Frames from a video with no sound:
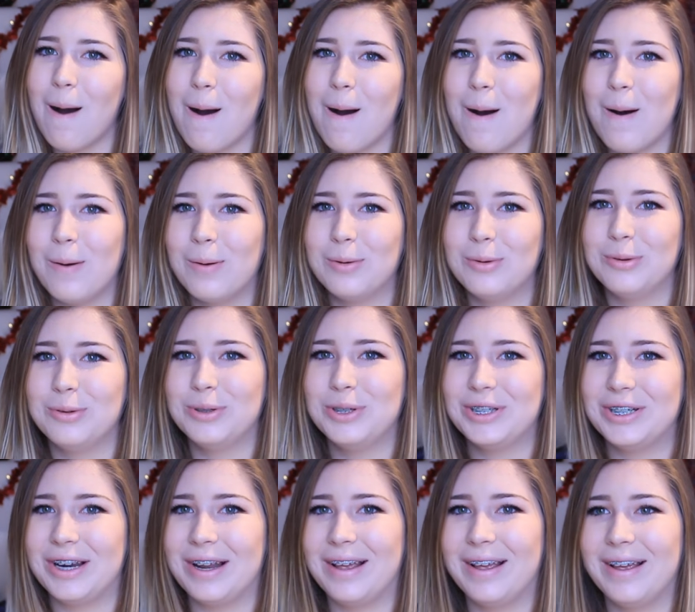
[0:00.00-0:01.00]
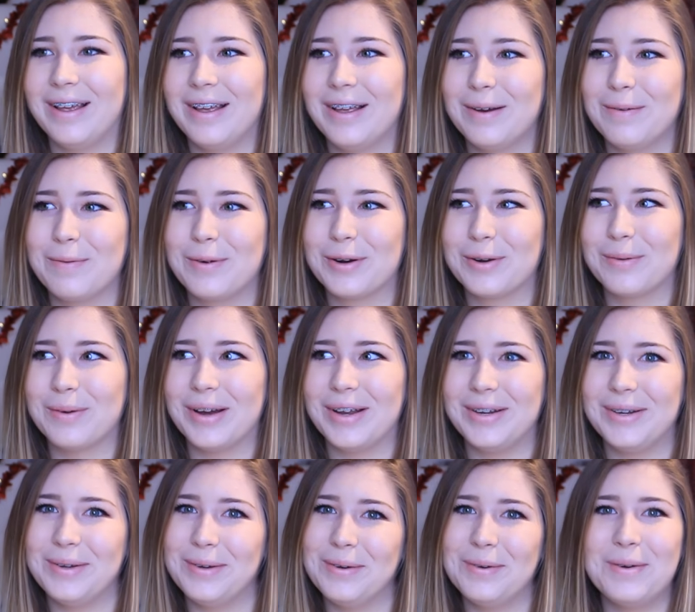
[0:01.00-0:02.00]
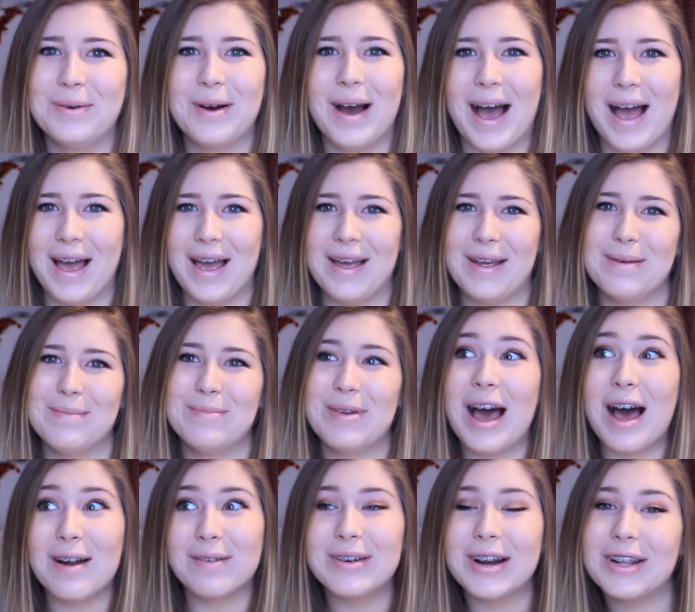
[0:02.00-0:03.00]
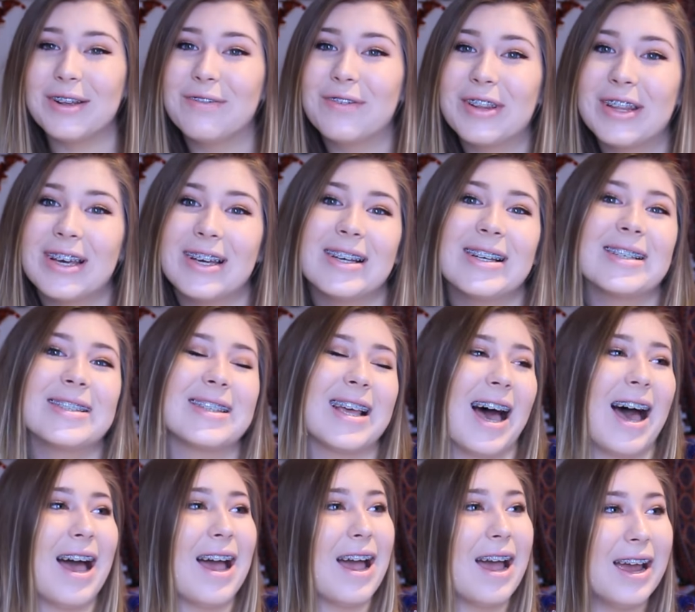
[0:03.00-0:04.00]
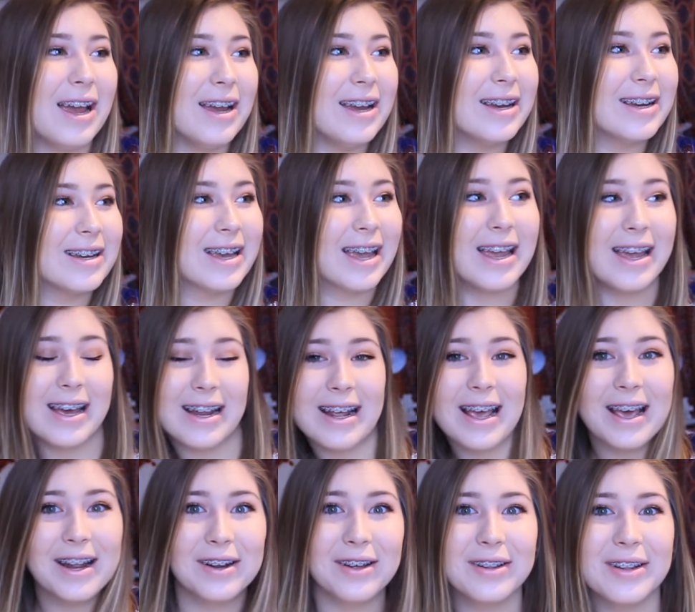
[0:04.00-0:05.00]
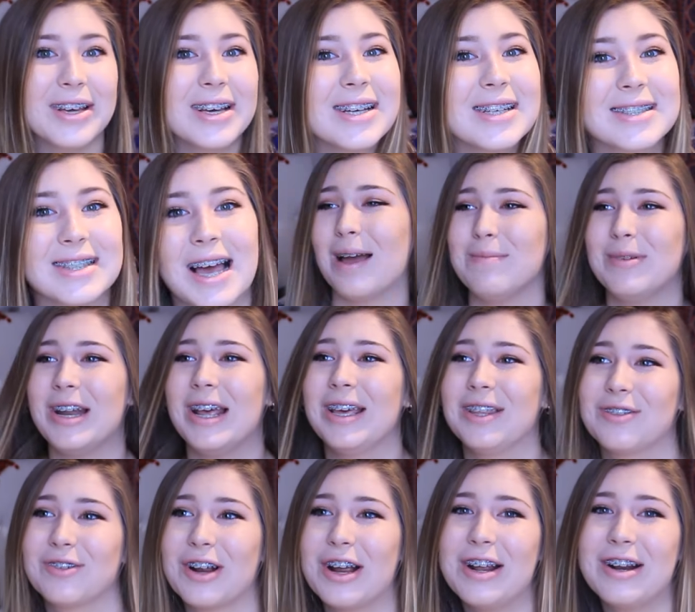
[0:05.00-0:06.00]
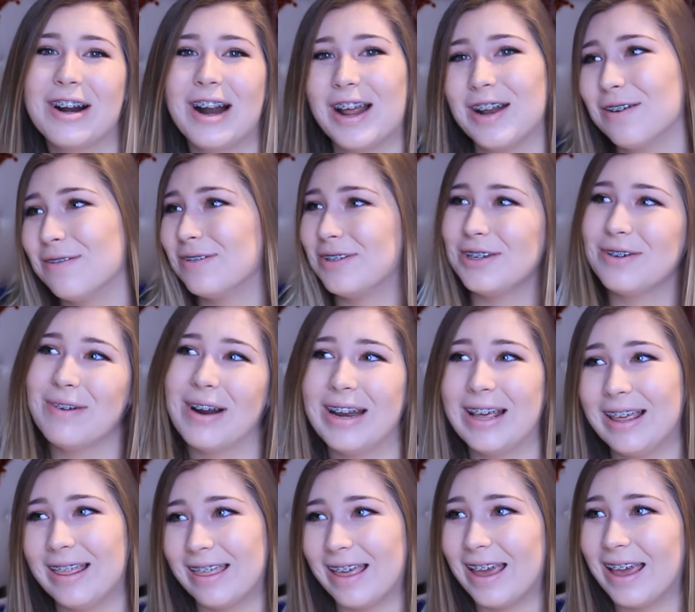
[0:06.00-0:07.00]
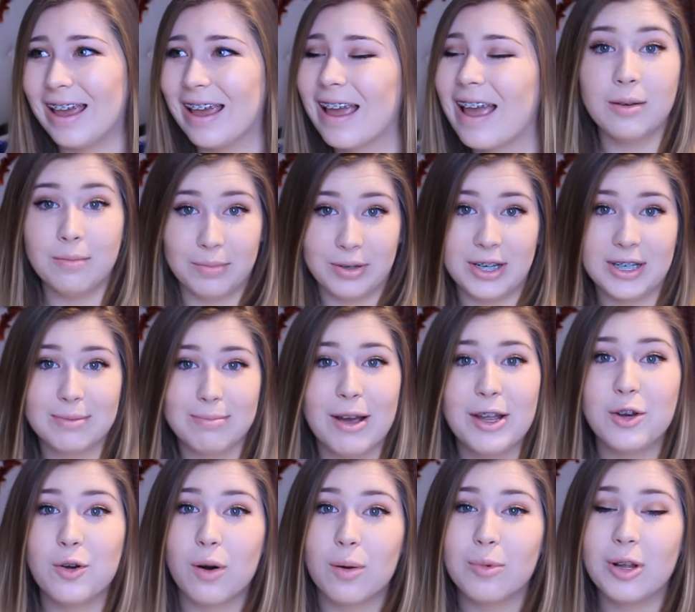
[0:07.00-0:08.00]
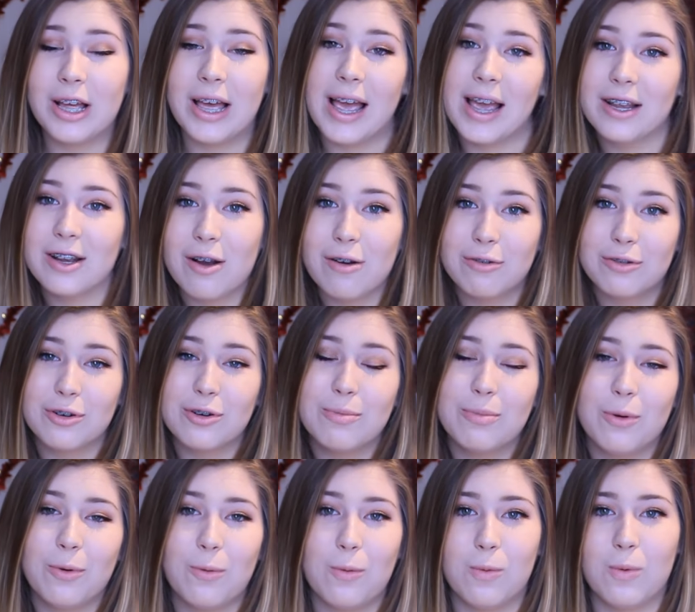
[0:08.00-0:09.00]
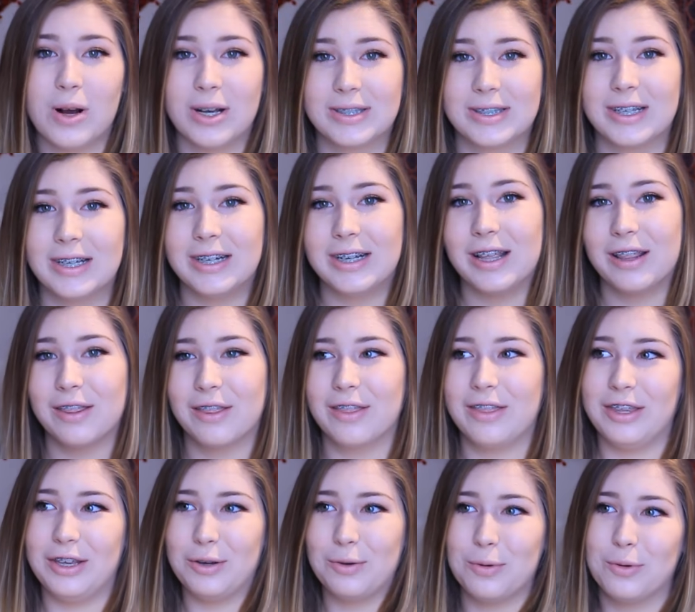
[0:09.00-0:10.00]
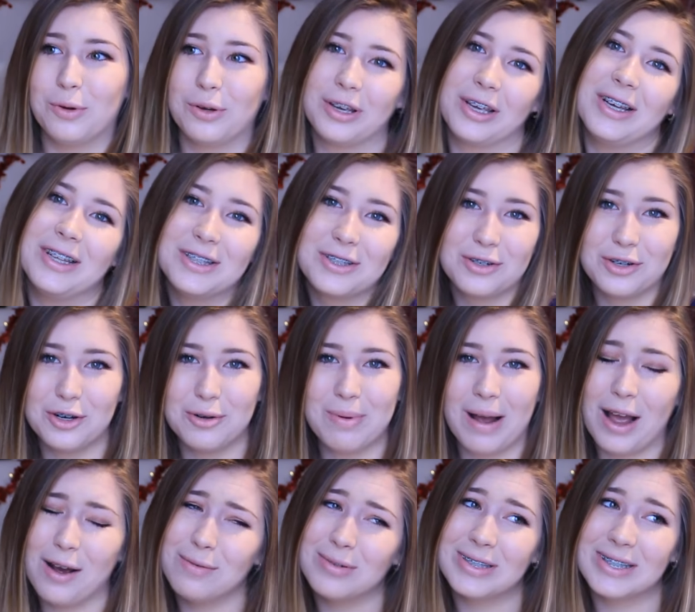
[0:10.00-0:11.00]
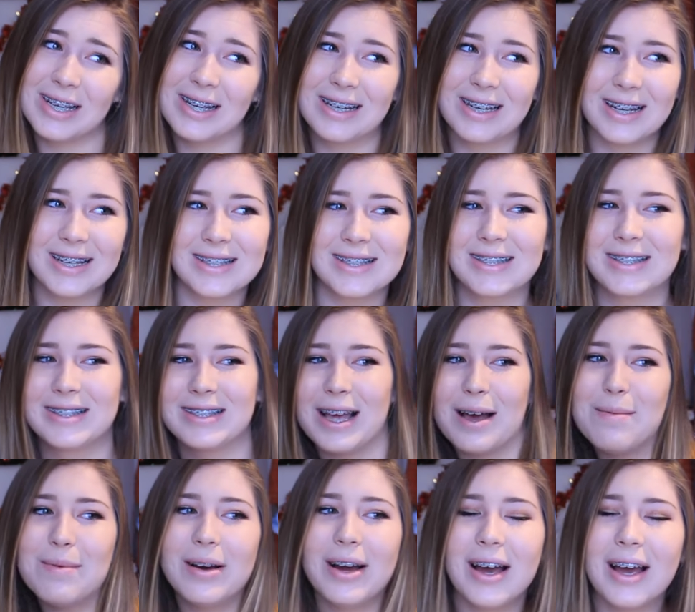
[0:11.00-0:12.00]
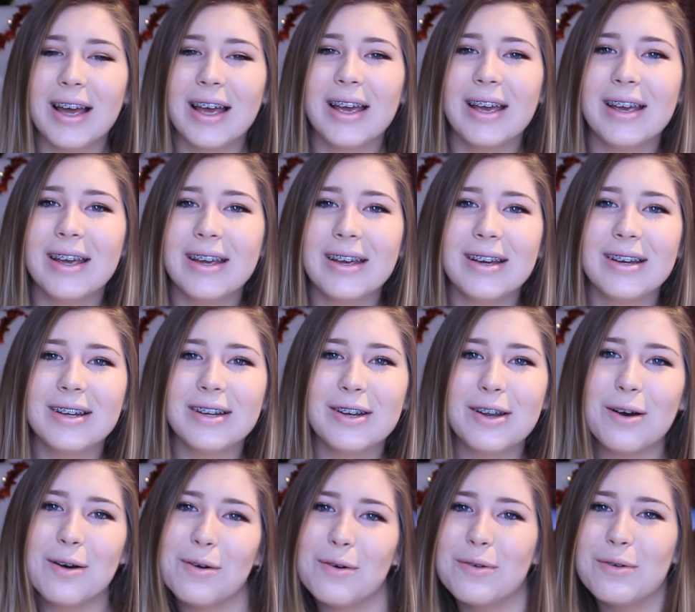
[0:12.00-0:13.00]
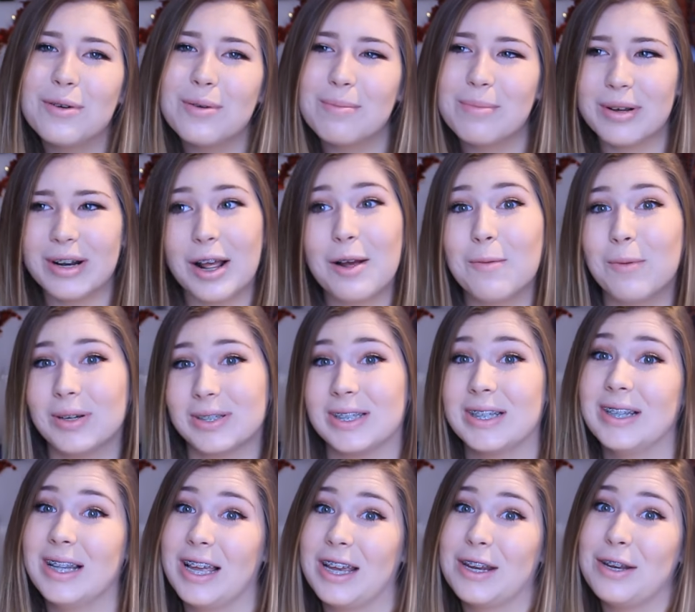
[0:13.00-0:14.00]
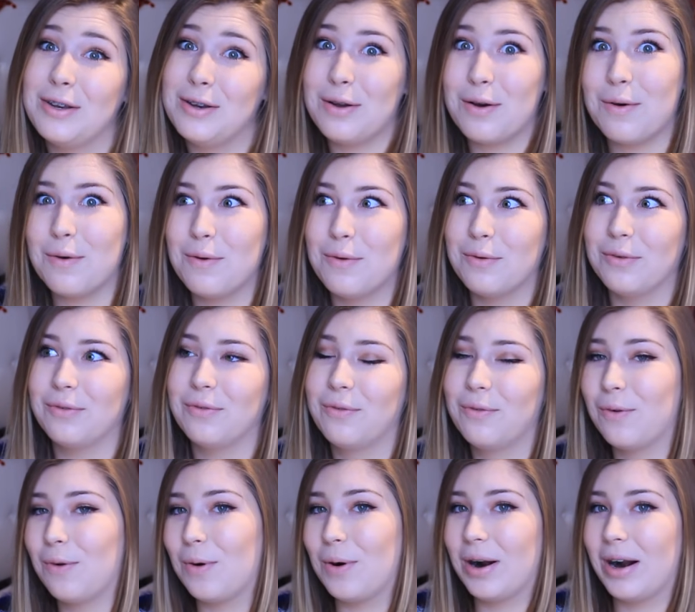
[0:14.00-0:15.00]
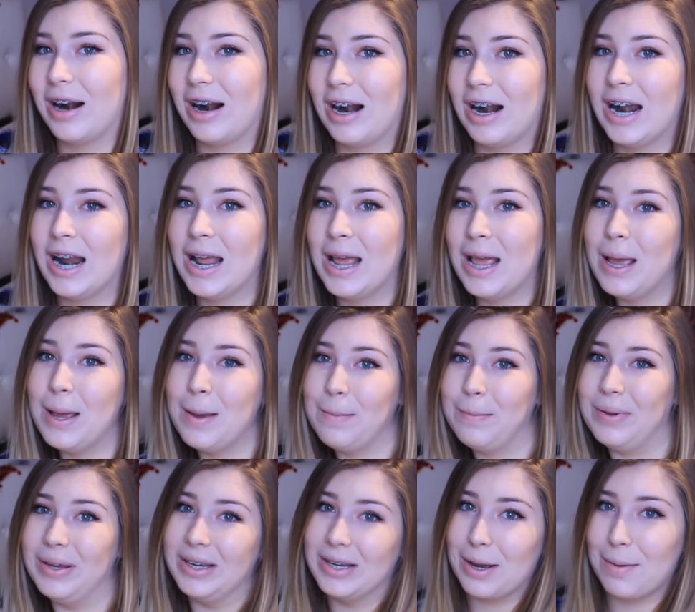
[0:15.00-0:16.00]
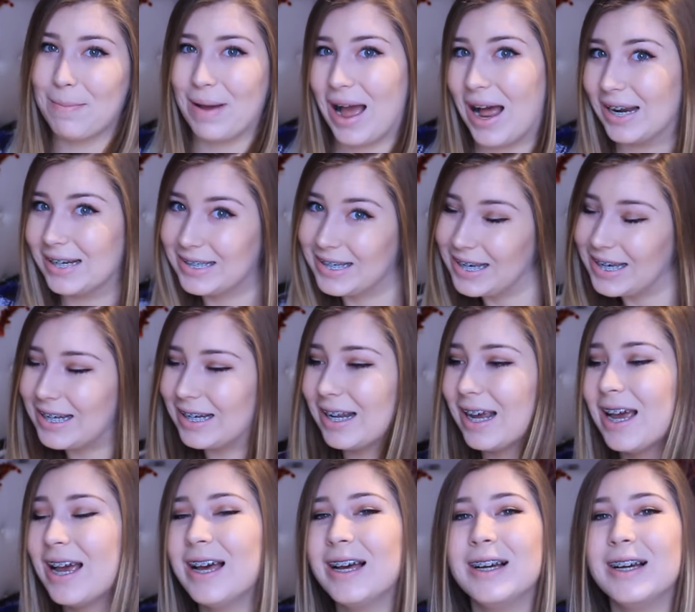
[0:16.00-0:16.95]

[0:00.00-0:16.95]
oh shit, what do? I'm not ready for this, I can't handle this, I'm an 8th grader, I don't do anything. Because my normal hangout group wasn't the cool kids group. I was like semi-known, but I wasn't like known for being a bad kid.